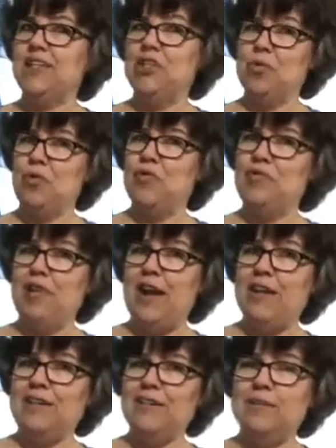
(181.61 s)
is your
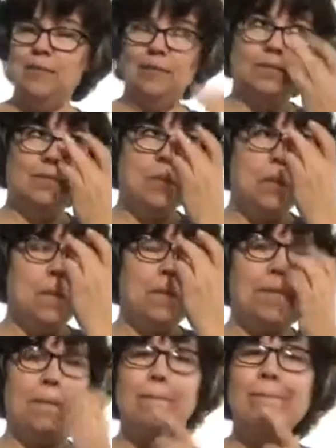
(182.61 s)
friend.
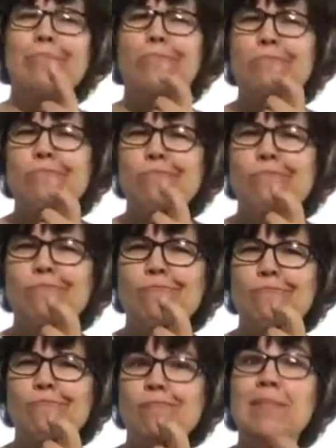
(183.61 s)
Hmm.
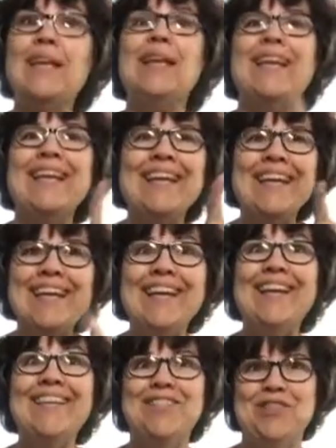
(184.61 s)

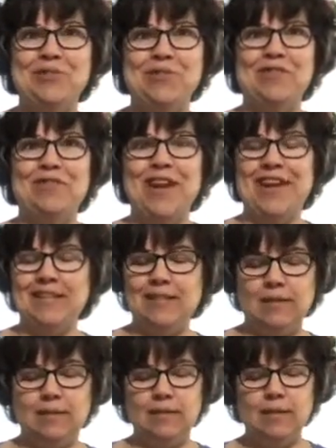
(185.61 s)
He is your
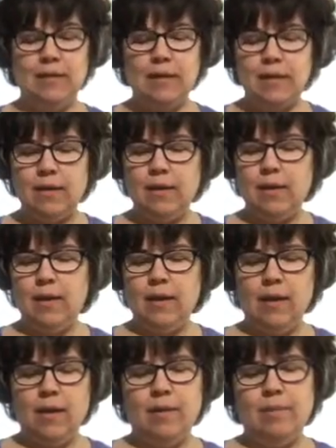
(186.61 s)
friend.
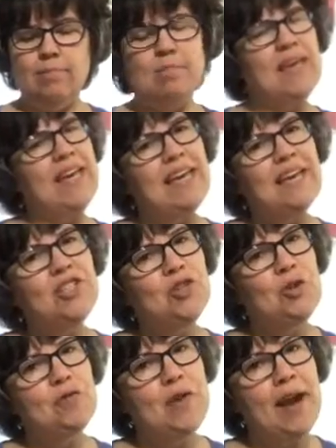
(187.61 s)
Me is
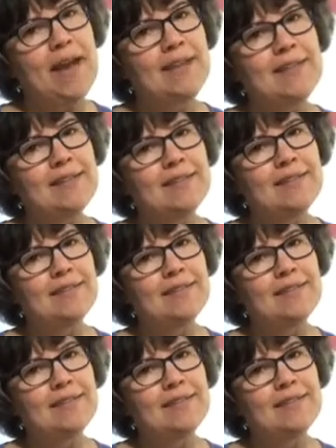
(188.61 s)
your friend.